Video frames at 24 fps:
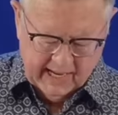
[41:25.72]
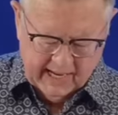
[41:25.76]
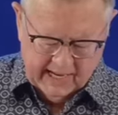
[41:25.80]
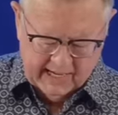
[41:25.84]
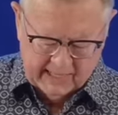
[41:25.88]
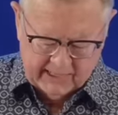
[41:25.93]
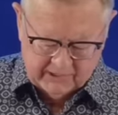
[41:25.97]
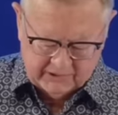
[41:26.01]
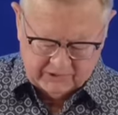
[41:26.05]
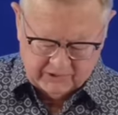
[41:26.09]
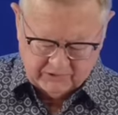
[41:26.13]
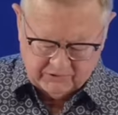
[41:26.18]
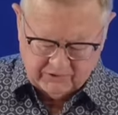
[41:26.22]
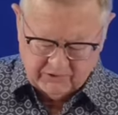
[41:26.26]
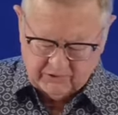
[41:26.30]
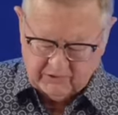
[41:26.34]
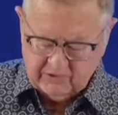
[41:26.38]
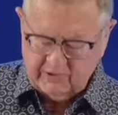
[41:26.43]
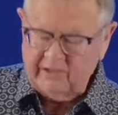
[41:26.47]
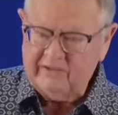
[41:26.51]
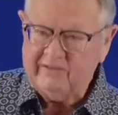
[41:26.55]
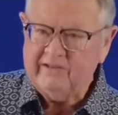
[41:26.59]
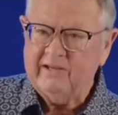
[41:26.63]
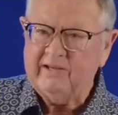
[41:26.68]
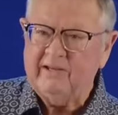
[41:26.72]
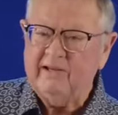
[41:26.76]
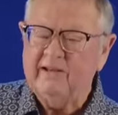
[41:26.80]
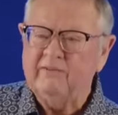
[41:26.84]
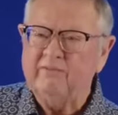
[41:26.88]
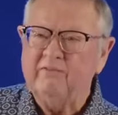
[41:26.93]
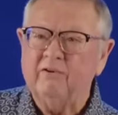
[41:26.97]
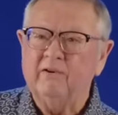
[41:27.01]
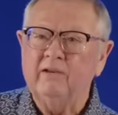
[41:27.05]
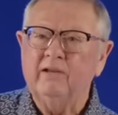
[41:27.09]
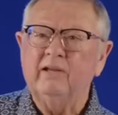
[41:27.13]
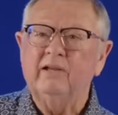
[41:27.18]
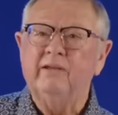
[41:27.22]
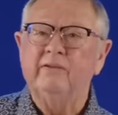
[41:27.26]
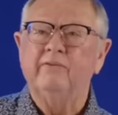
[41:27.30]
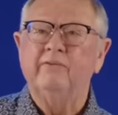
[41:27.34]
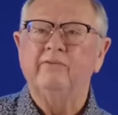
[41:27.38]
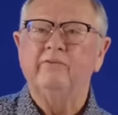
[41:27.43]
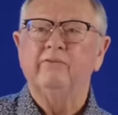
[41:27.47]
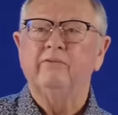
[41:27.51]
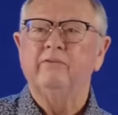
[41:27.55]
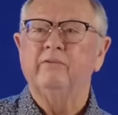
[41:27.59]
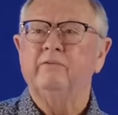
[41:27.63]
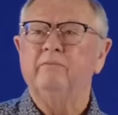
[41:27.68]
and it's a journey that never
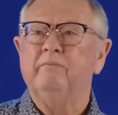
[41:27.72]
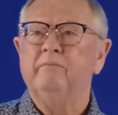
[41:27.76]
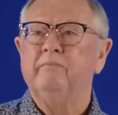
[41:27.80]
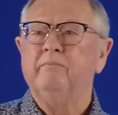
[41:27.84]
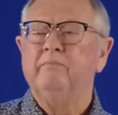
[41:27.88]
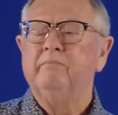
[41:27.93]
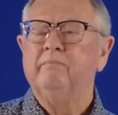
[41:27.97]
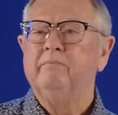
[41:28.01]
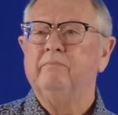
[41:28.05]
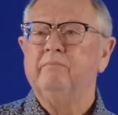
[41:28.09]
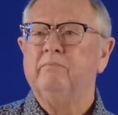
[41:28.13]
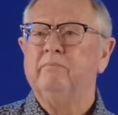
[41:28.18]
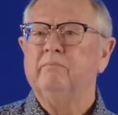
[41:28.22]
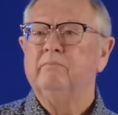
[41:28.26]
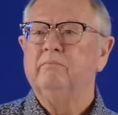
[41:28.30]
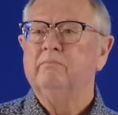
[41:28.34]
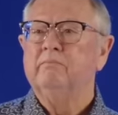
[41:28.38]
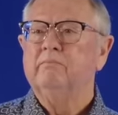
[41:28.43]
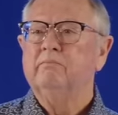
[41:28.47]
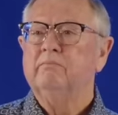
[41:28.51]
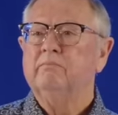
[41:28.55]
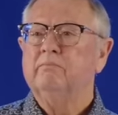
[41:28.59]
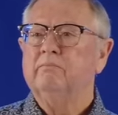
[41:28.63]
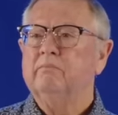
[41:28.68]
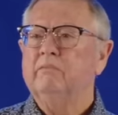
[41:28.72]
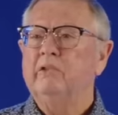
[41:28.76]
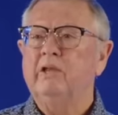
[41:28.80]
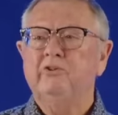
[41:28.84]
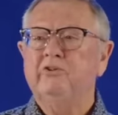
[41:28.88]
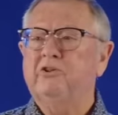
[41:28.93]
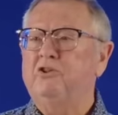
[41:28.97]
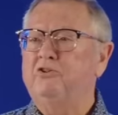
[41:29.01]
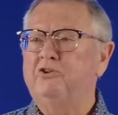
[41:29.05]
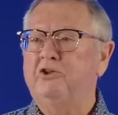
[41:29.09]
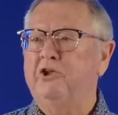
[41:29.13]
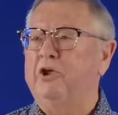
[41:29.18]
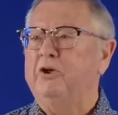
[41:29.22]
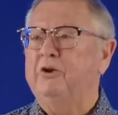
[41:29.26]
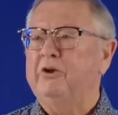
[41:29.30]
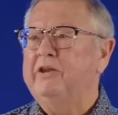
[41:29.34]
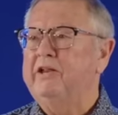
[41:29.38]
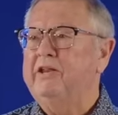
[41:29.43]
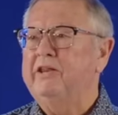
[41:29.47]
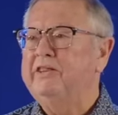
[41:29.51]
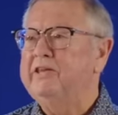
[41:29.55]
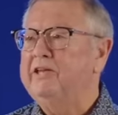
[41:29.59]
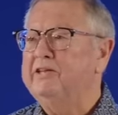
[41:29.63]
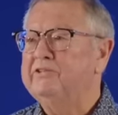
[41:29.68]
ends. There's a
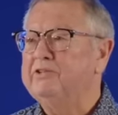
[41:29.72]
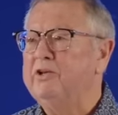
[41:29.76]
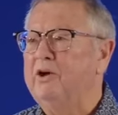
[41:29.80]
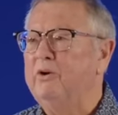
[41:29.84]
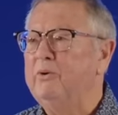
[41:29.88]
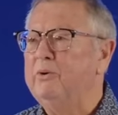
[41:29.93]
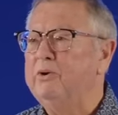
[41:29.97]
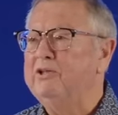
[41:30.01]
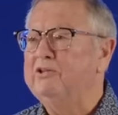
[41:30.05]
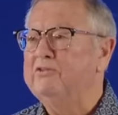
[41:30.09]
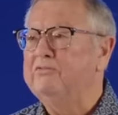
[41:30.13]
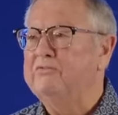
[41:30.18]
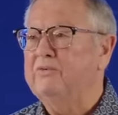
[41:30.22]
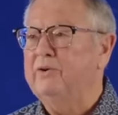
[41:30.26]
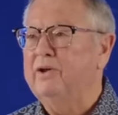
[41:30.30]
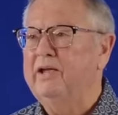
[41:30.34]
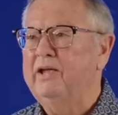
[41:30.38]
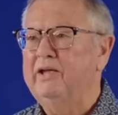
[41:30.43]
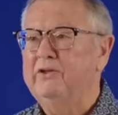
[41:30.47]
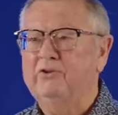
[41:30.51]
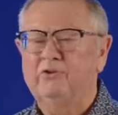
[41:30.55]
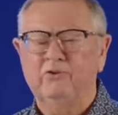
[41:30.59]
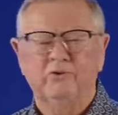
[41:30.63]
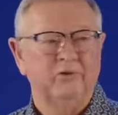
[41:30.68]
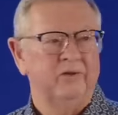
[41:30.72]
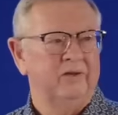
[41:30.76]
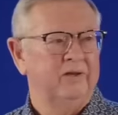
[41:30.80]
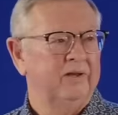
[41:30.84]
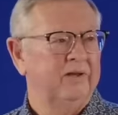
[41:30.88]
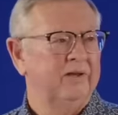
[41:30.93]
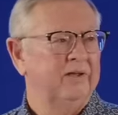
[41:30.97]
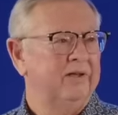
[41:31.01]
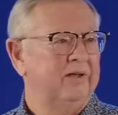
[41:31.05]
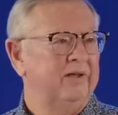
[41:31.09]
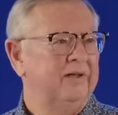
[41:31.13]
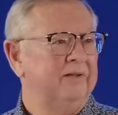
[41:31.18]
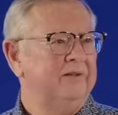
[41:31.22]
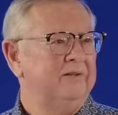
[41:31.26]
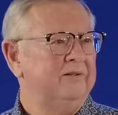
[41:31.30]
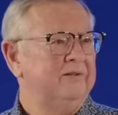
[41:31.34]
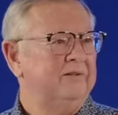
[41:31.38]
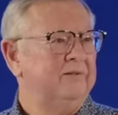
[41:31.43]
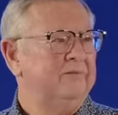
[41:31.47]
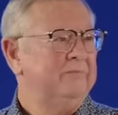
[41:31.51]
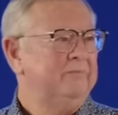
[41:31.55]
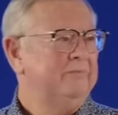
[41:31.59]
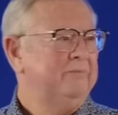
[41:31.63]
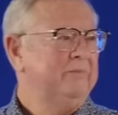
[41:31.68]
journey that's always fresh.
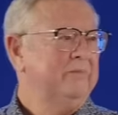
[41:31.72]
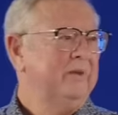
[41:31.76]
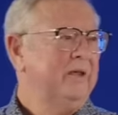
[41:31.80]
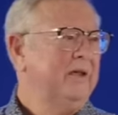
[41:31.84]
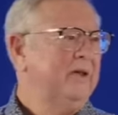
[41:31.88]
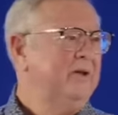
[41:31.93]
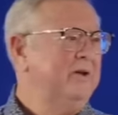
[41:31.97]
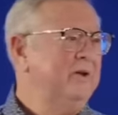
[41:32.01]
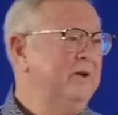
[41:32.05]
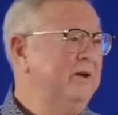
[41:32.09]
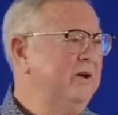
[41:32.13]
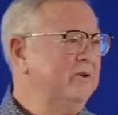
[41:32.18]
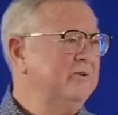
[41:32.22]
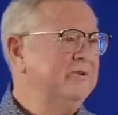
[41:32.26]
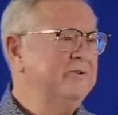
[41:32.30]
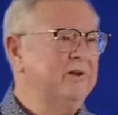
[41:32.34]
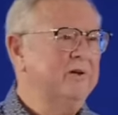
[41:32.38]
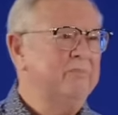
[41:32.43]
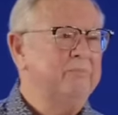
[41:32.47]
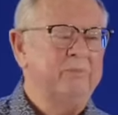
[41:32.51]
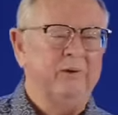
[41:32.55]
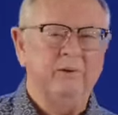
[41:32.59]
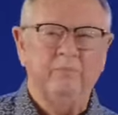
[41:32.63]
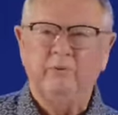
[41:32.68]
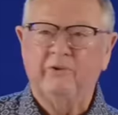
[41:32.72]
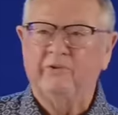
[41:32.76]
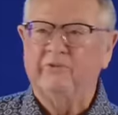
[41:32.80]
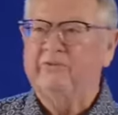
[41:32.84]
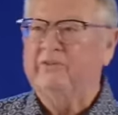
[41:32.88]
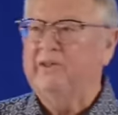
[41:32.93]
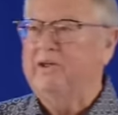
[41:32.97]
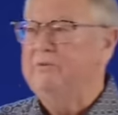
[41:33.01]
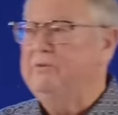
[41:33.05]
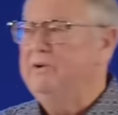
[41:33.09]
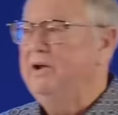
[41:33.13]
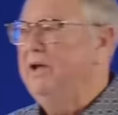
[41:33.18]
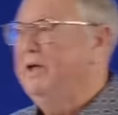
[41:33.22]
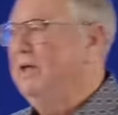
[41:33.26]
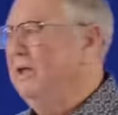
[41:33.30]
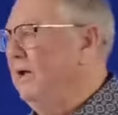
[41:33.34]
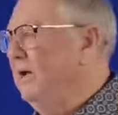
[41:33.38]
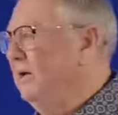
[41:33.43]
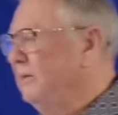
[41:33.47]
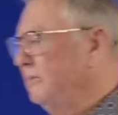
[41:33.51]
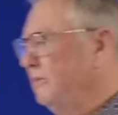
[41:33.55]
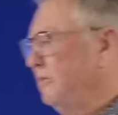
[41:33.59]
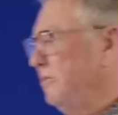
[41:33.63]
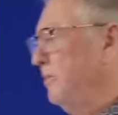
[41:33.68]
You hear some people say, well,
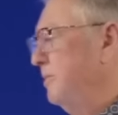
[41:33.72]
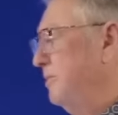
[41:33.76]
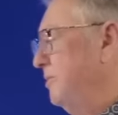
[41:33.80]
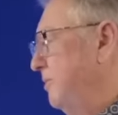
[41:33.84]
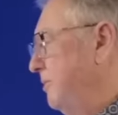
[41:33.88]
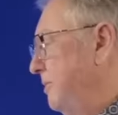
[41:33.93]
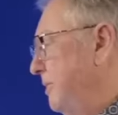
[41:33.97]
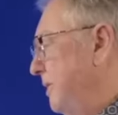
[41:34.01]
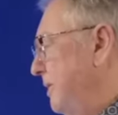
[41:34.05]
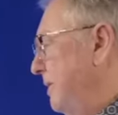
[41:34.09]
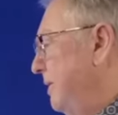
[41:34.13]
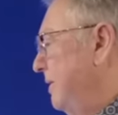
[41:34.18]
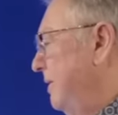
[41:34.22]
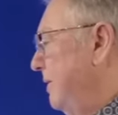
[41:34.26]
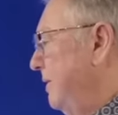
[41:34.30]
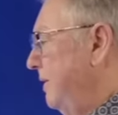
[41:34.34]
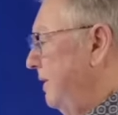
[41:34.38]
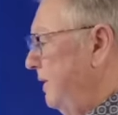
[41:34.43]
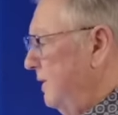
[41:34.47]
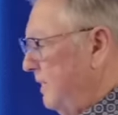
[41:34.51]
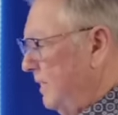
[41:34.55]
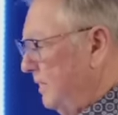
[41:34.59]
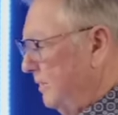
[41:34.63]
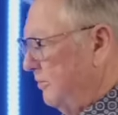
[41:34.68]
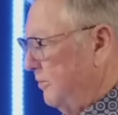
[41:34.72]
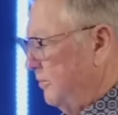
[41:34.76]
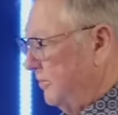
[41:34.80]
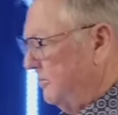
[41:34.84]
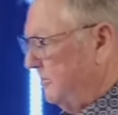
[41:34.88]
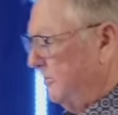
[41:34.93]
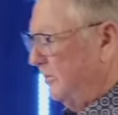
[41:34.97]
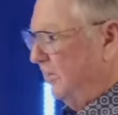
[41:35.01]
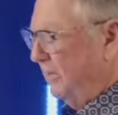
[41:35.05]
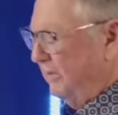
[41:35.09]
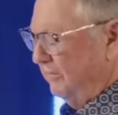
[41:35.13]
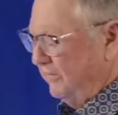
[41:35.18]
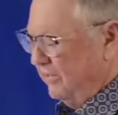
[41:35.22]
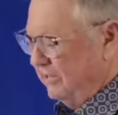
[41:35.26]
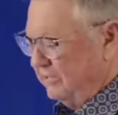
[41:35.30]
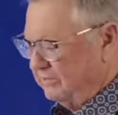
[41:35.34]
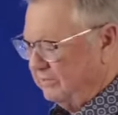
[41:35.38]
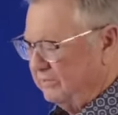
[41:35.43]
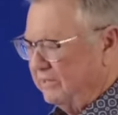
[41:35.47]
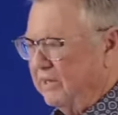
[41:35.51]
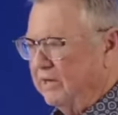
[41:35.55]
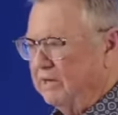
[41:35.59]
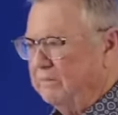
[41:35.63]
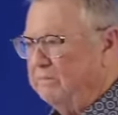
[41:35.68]
that Christianity, that Christian life,
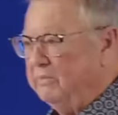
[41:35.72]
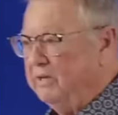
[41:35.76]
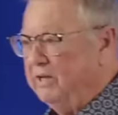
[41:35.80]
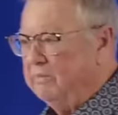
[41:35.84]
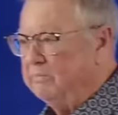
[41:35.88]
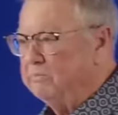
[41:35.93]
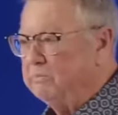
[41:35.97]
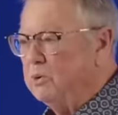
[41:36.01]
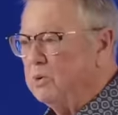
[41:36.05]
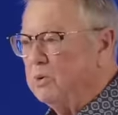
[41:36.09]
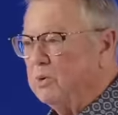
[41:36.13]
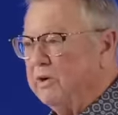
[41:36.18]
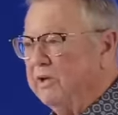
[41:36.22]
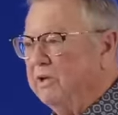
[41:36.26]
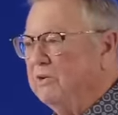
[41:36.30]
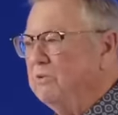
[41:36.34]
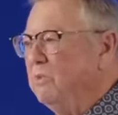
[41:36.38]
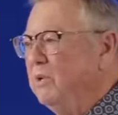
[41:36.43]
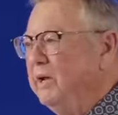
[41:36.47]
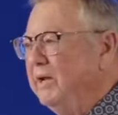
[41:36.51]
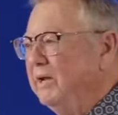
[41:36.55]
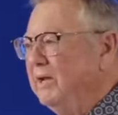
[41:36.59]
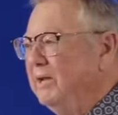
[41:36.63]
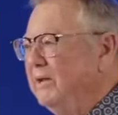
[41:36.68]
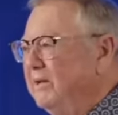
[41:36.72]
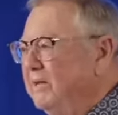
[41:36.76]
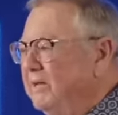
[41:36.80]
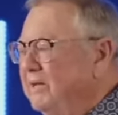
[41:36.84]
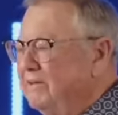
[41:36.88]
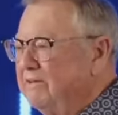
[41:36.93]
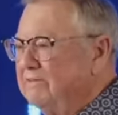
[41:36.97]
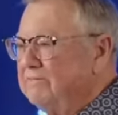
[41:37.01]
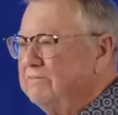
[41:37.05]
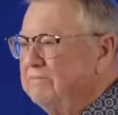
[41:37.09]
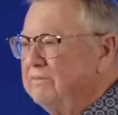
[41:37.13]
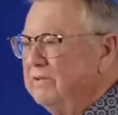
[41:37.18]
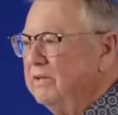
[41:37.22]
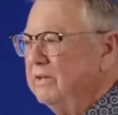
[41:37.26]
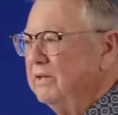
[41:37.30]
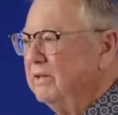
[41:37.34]
that's got to be a boring way to live.